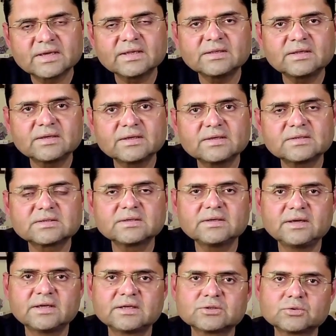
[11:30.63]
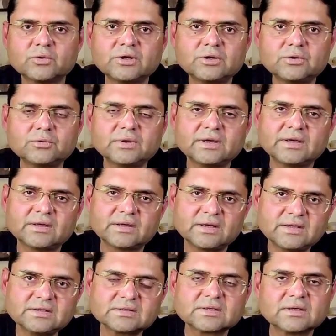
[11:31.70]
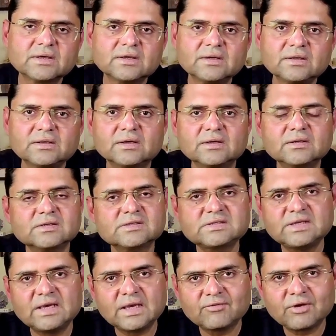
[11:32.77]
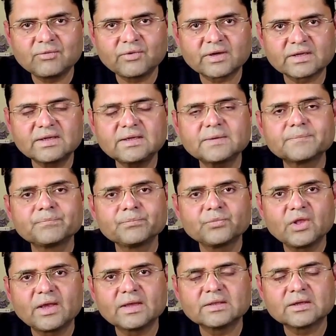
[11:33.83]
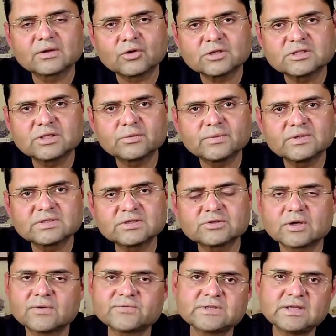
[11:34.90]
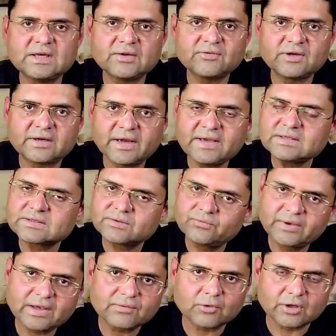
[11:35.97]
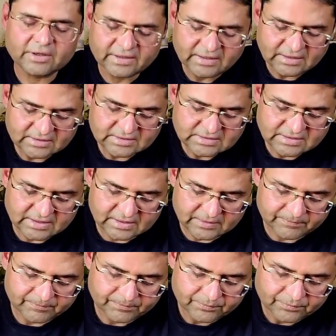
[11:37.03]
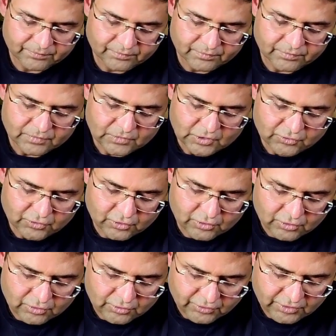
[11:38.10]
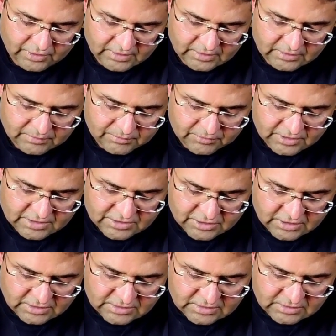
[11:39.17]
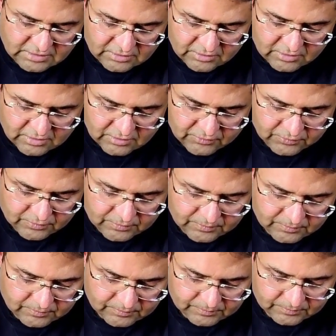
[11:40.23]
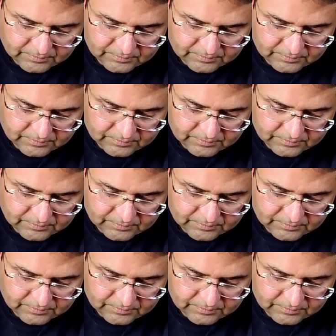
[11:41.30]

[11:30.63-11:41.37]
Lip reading: Second thing is it is going to increase the sea level further, and the consequences of sea level rise we have already seen. So here, destruction of